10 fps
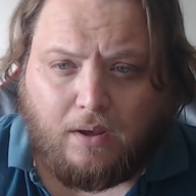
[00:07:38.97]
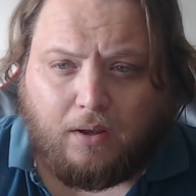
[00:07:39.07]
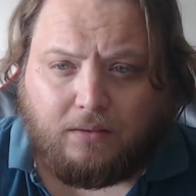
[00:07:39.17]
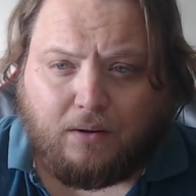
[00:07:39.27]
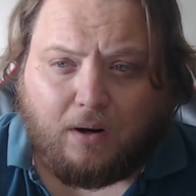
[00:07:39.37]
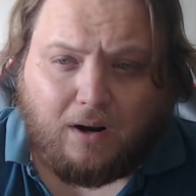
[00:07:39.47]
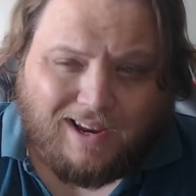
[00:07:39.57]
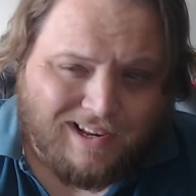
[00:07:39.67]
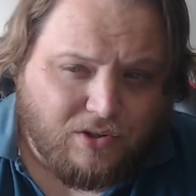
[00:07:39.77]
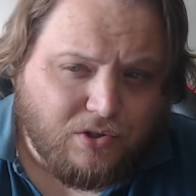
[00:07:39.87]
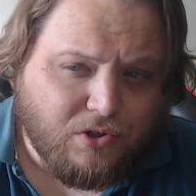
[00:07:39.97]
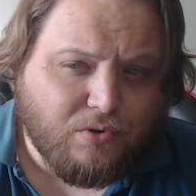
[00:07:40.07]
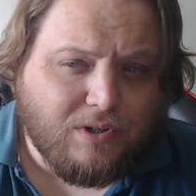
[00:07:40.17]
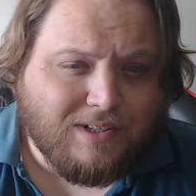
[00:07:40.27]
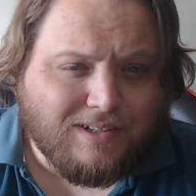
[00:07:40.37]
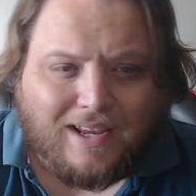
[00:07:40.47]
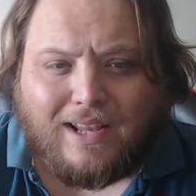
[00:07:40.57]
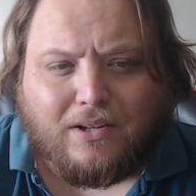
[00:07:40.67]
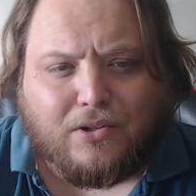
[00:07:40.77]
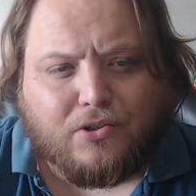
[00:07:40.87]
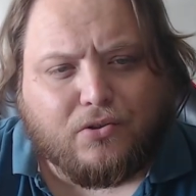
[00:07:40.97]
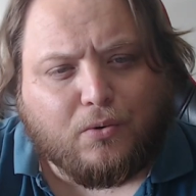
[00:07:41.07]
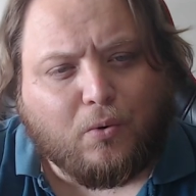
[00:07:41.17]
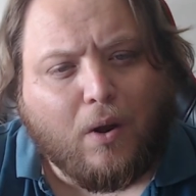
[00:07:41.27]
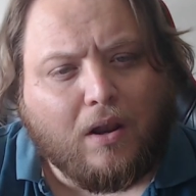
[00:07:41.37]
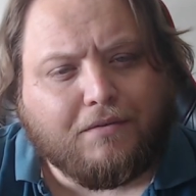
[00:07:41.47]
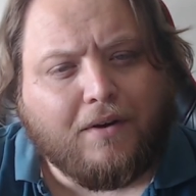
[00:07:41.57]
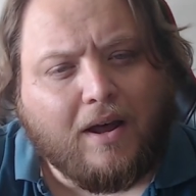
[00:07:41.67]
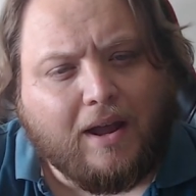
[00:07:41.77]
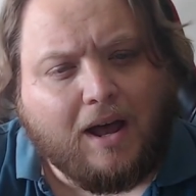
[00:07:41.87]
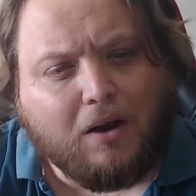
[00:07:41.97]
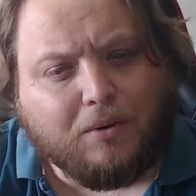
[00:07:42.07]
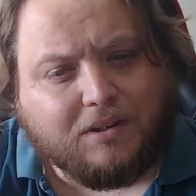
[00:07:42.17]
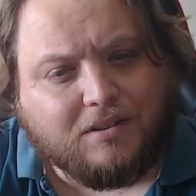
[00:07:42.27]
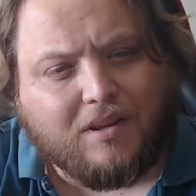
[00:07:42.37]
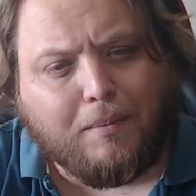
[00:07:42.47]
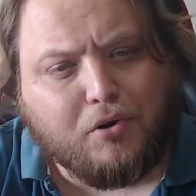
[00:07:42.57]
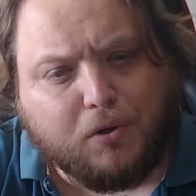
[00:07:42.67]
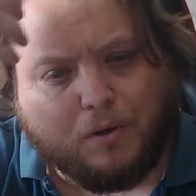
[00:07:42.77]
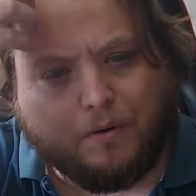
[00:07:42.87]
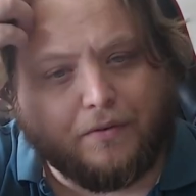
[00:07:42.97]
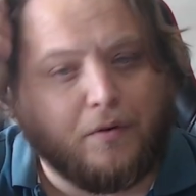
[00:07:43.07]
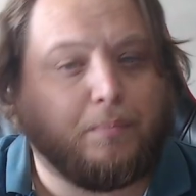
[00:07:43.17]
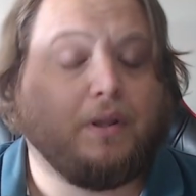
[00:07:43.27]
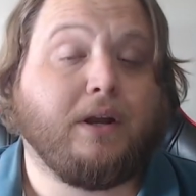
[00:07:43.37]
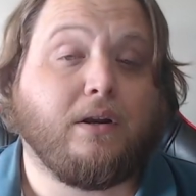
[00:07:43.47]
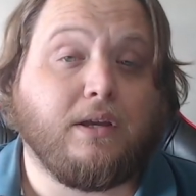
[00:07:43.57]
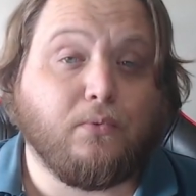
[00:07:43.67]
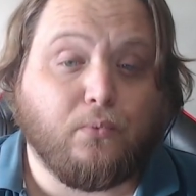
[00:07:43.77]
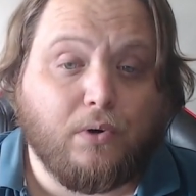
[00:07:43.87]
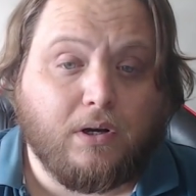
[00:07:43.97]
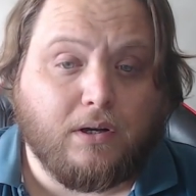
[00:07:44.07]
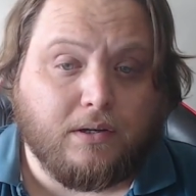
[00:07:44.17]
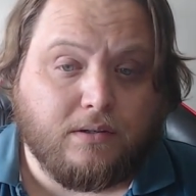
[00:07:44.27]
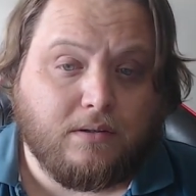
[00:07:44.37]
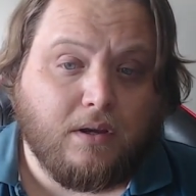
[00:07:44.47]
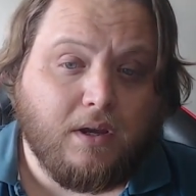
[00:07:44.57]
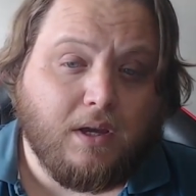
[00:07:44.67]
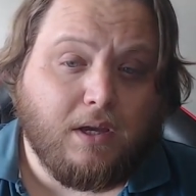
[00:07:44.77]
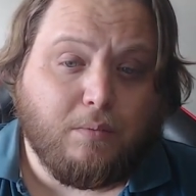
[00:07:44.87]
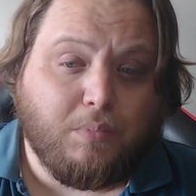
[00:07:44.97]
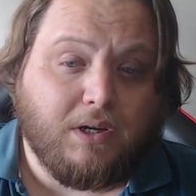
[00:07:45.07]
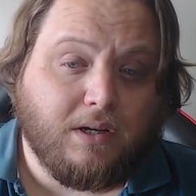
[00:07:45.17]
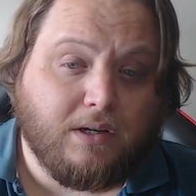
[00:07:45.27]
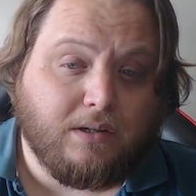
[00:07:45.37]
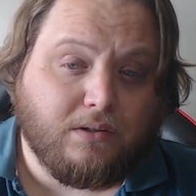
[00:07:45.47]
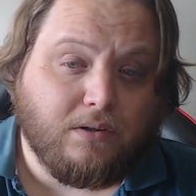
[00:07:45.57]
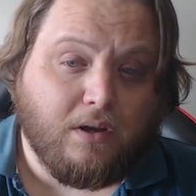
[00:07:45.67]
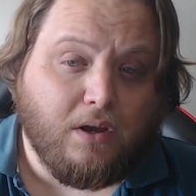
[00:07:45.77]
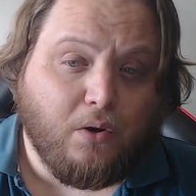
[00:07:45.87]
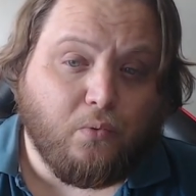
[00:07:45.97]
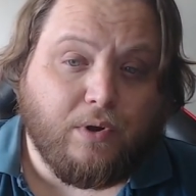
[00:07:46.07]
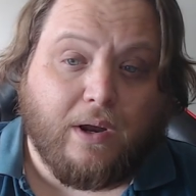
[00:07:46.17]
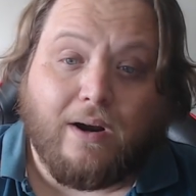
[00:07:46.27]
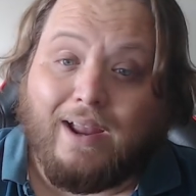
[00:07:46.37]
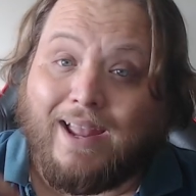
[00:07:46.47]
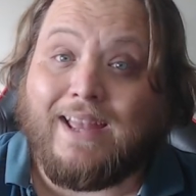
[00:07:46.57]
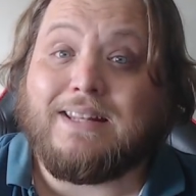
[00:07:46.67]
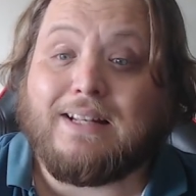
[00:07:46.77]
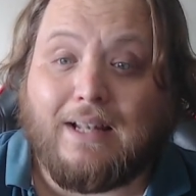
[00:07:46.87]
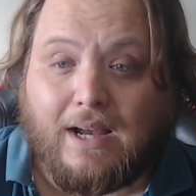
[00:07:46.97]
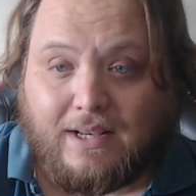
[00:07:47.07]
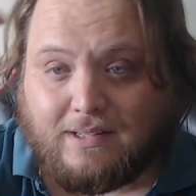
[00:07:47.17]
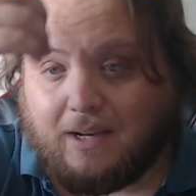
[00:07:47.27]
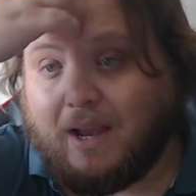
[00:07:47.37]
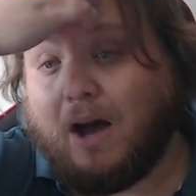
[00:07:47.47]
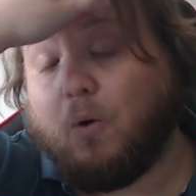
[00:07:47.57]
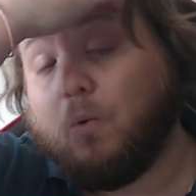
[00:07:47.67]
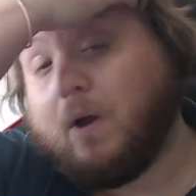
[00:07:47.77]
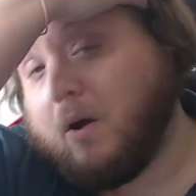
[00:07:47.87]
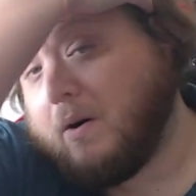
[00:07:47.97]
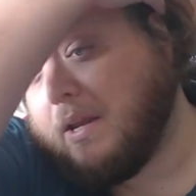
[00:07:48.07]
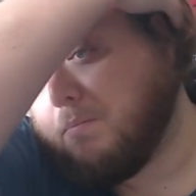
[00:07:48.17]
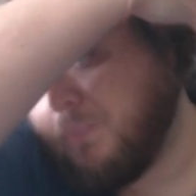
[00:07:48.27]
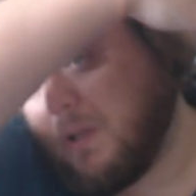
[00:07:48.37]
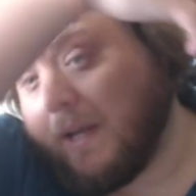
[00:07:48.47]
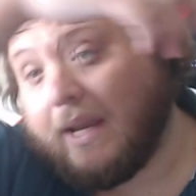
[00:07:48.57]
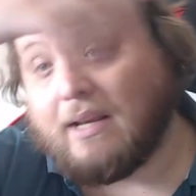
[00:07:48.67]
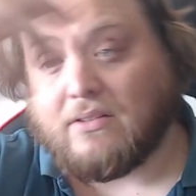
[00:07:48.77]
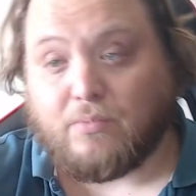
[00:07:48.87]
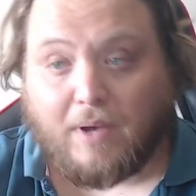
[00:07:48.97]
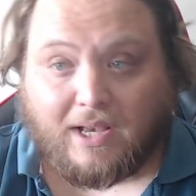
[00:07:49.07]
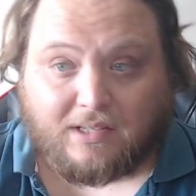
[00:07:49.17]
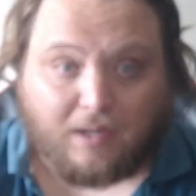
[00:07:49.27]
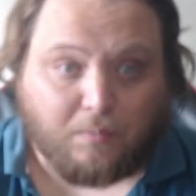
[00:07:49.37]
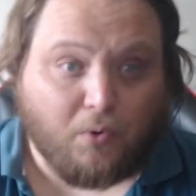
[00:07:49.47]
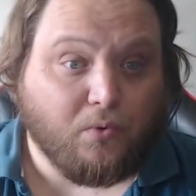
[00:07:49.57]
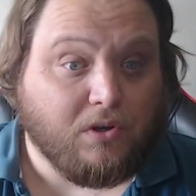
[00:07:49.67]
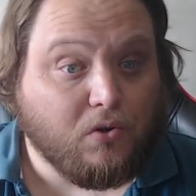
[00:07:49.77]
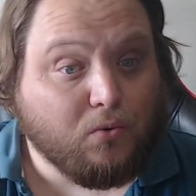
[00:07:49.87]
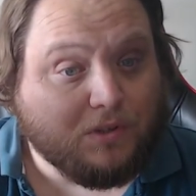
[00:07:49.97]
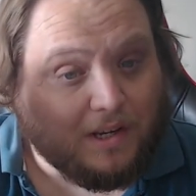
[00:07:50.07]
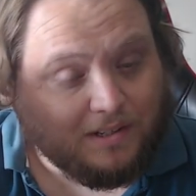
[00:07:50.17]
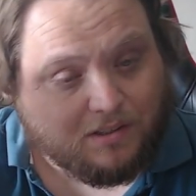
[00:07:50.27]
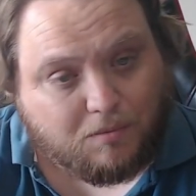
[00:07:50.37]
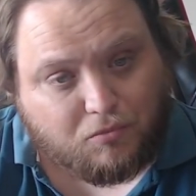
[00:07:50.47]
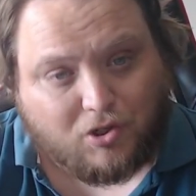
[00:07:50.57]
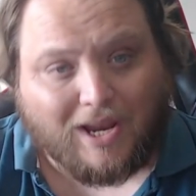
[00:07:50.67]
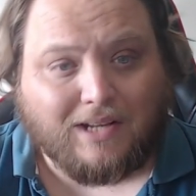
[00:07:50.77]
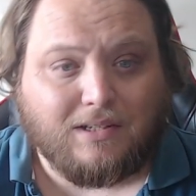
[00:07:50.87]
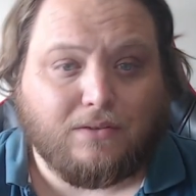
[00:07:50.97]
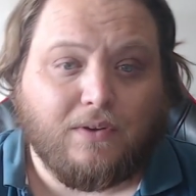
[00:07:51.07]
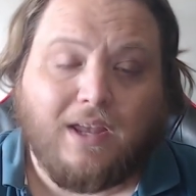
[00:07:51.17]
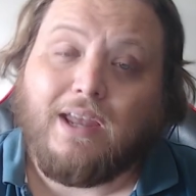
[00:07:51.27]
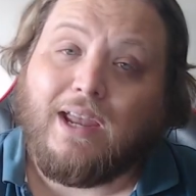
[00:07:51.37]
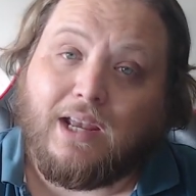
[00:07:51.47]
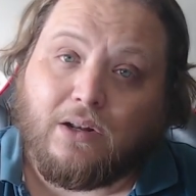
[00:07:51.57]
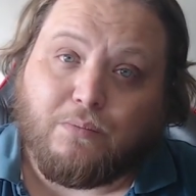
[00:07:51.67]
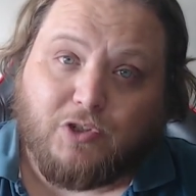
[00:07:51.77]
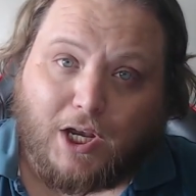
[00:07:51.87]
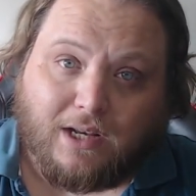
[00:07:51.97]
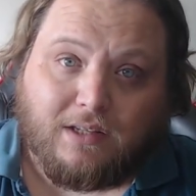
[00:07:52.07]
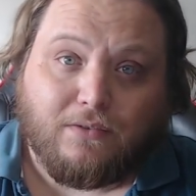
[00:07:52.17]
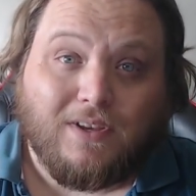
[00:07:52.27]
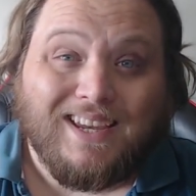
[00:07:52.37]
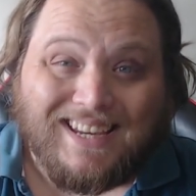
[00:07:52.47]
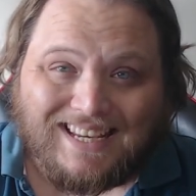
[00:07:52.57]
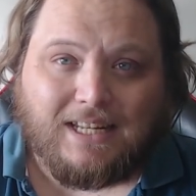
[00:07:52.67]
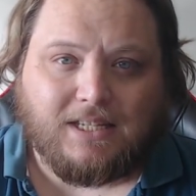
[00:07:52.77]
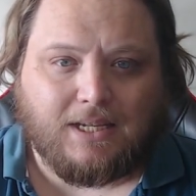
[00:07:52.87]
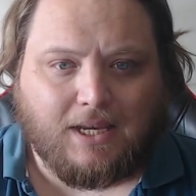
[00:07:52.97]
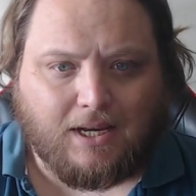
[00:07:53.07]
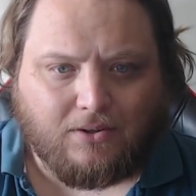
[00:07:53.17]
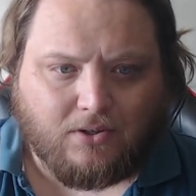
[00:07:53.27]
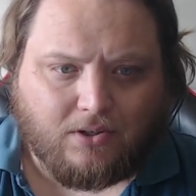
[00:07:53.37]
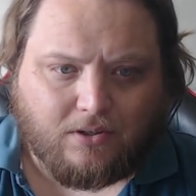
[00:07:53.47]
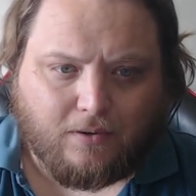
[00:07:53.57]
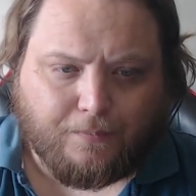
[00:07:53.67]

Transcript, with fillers: There are industry standards to qualify how exceptional of a player he was, because we are analyzing how well he plays basketball using subjective and objective indicators.